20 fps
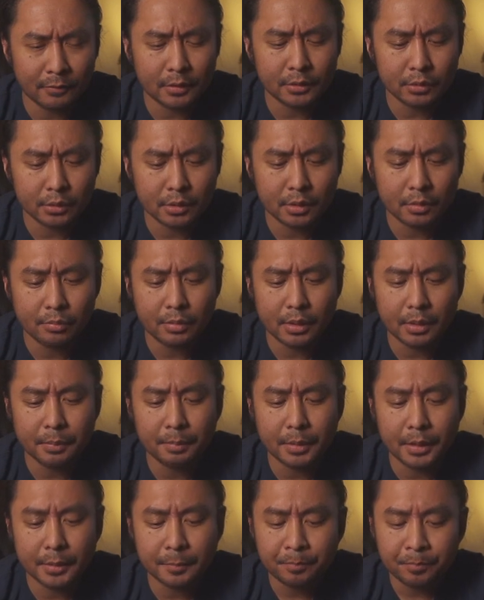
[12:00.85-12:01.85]
filled to the
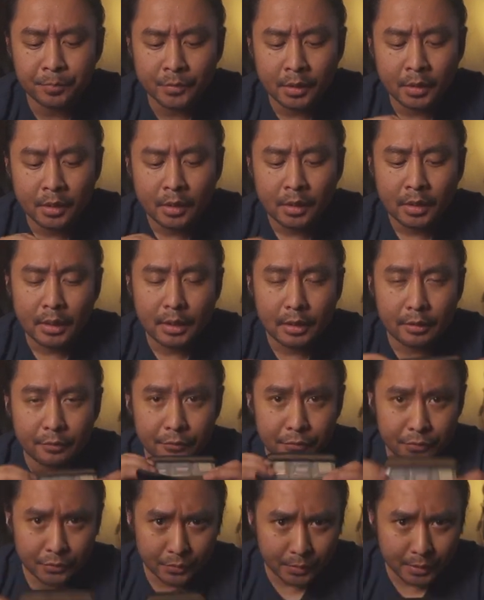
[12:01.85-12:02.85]
brim, but I
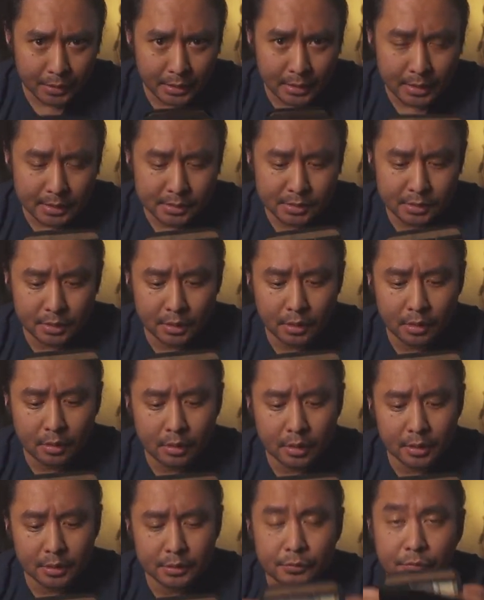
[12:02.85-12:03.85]
have 3 SD
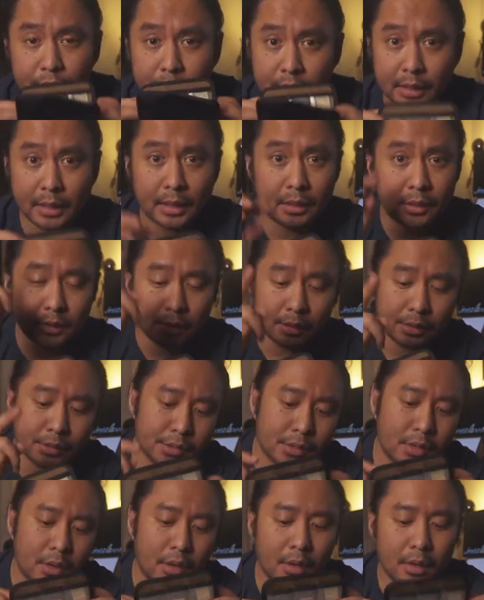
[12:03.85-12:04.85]
cards for the Canon
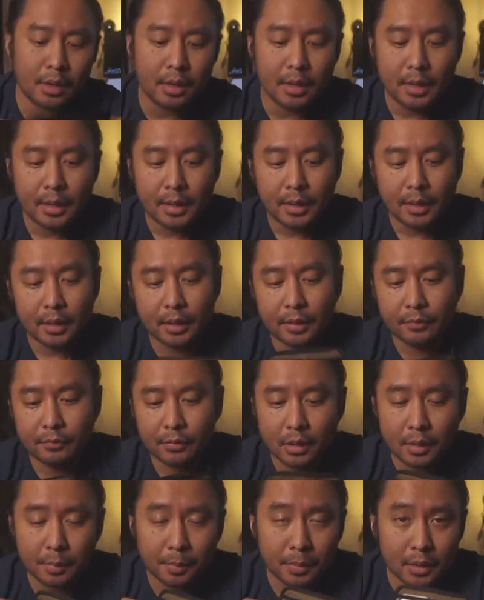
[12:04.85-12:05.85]
EOS R. I have
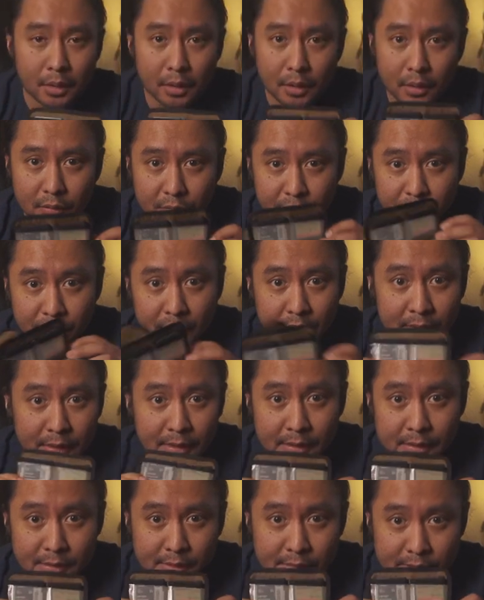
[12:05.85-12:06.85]
a couple of
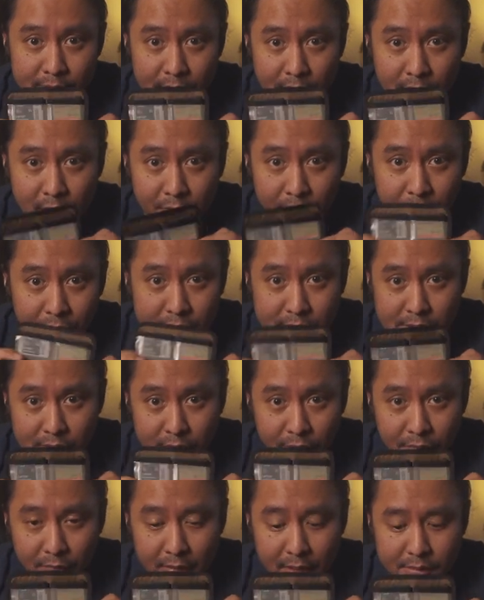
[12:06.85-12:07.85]
CF and
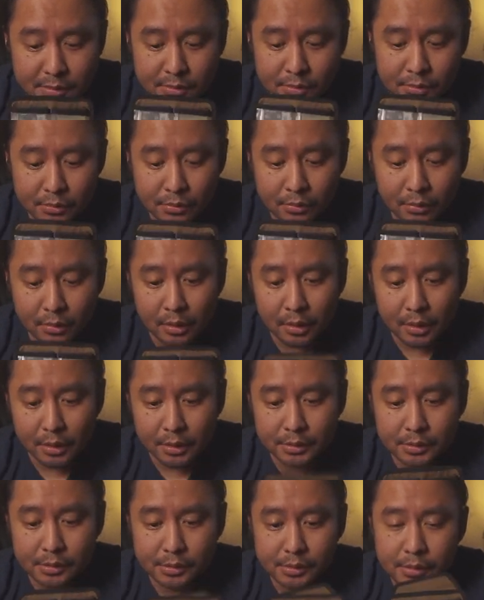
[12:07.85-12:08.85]
CFast 2
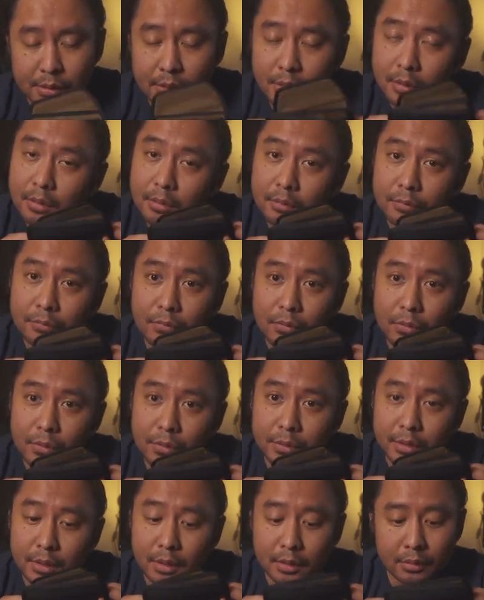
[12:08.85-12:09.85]
cards
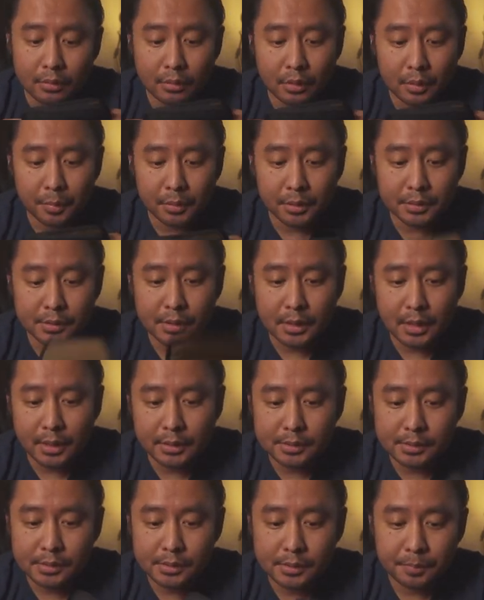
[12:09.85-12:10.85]
for the other couple of
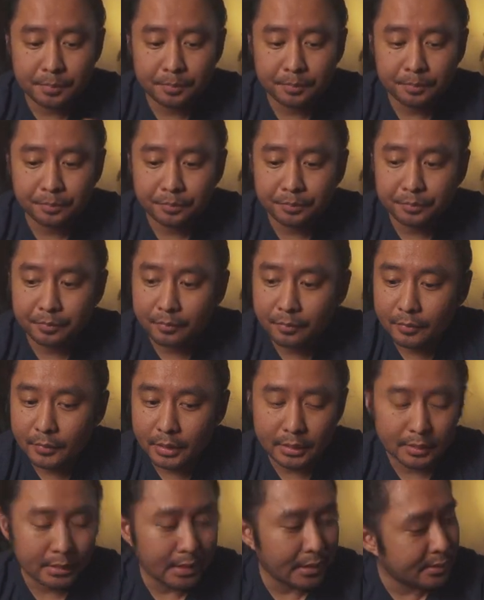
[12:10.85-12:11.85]
slots.
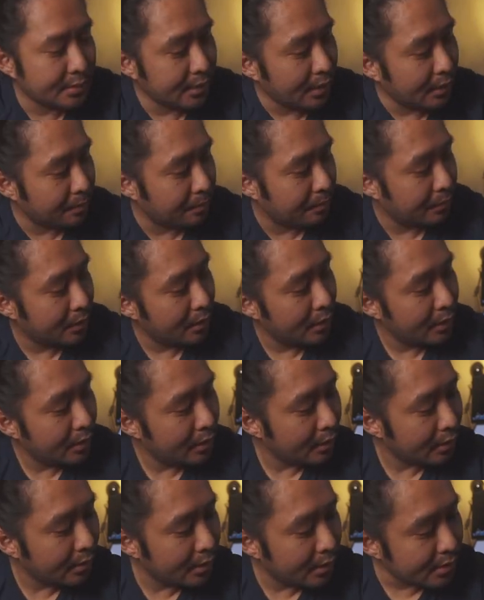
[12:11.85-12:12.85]
And that's it.
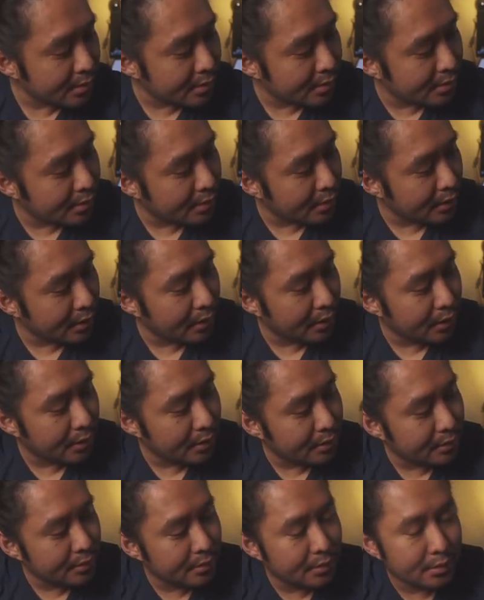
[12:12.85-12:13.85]
This
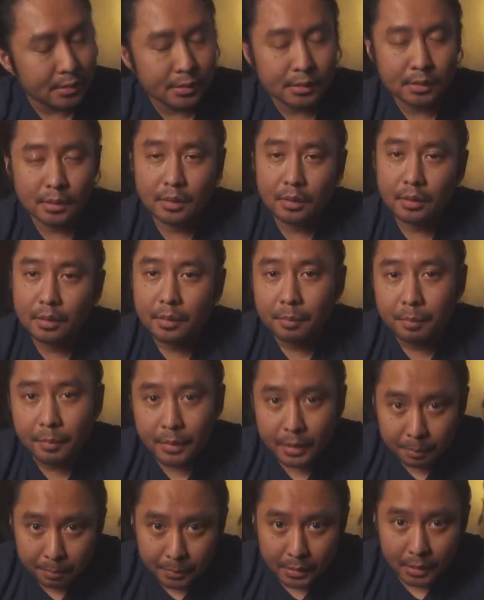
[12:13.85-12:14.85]
is
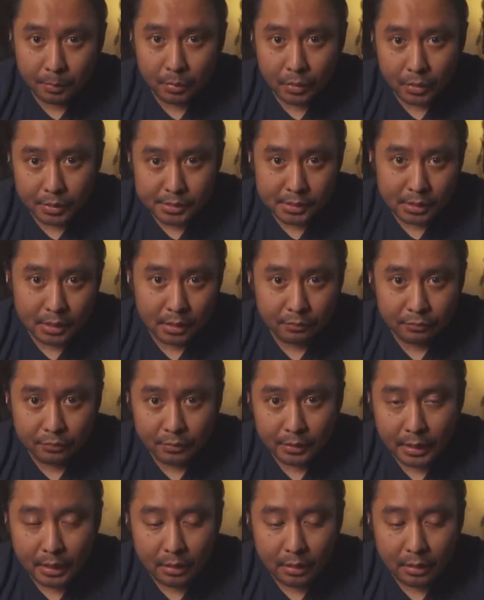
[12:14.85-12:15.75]
my big boy setup for